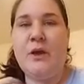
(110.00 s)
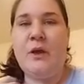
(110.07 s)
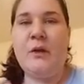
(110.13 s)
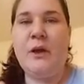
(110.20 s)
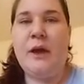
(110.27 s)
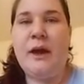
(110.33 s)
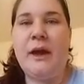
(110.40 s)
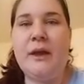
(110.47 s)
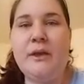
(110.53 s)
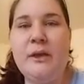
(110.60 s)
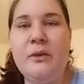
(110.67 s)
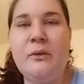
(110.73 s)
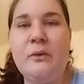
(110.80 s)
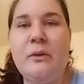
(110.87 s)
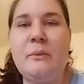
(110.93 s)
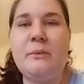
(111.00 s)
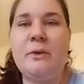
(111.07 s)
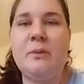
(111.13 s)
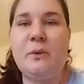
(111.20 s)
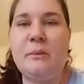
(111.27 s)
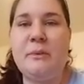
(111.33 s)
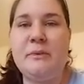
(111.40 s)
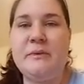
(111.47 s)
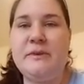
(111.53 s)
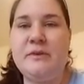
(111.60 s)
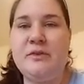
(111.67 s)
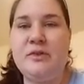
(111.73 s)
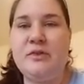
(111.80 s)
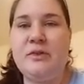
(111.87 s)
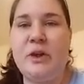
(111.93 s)
Okay, I know I'm in a weird
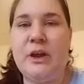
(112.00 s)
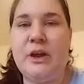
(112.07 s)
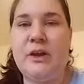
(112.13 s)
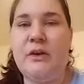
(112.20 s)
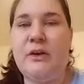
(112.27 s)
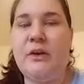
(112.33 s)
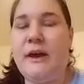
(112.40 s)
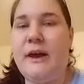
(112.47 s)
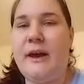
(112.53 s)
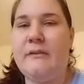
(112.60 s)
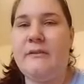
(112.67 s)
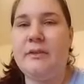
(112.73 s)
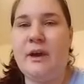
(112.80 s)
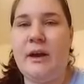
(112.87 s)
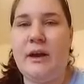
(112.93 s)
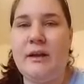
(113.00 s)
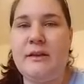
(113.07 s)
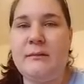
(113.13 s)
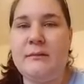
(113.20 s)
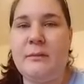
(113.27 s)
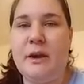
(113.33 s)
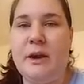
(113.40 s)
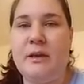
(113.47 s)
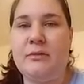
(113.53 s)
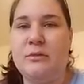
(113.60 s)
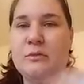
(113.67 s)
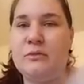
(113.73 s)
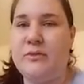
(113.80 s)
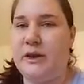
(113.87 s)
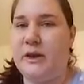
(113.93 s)
position right here. I haven't gotten my
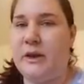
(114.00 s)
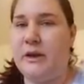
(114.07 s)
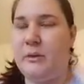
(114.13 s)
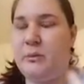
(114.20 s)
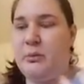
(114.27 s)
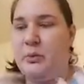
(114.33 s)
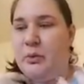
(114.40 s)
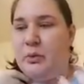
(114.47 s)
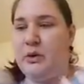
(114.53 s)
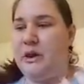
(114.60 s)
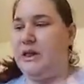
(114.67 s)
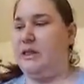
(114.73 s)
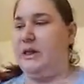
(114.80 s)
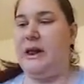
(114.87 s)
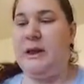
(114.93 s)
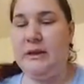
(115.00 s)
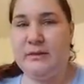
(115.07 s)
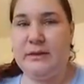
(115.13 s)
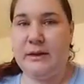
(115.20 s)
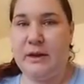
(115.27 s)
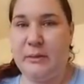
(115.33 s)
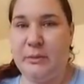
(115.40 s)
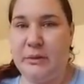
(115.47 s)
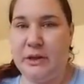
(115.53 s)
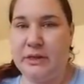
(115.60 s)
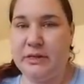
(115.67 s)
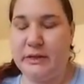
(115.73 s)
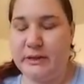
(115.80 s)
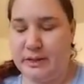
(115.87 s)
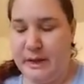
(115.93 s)
room set up or any lighting set up or
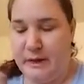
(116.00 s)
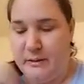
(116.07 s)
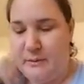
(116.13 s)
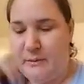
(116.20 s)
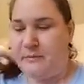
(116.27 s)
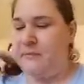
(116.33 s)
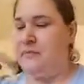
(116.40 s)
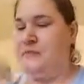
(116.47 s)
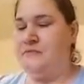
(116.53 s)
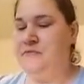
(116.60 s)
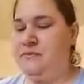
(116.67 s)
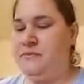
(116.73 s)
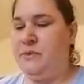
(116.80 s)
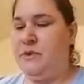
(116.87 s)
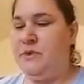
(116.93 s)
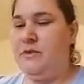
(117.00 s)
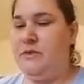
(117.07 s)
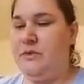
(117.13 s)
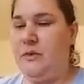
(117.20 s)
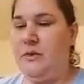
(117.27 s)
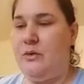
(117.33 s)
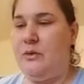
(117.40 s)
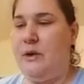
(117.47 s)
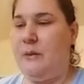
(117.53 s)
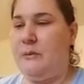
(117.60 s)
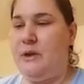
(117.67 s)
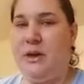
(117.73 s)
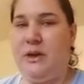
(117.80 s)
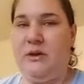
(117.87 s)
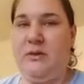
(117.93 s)
anything like that. So
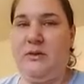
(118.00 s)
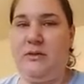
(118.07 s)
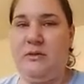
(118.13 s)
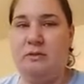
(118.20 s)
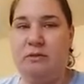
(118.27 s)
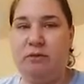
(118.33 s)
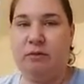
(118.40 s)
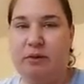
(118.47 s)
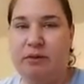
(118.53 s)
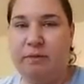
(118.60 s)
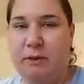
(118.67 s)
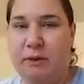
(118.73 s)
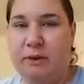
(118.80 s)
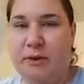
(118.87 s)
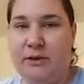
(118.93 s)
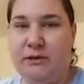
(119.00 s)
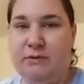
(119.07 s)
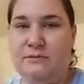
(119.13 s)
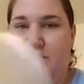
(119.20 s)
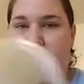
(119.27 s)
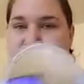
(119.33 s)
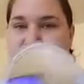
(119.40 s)
I'm going to use this mirror,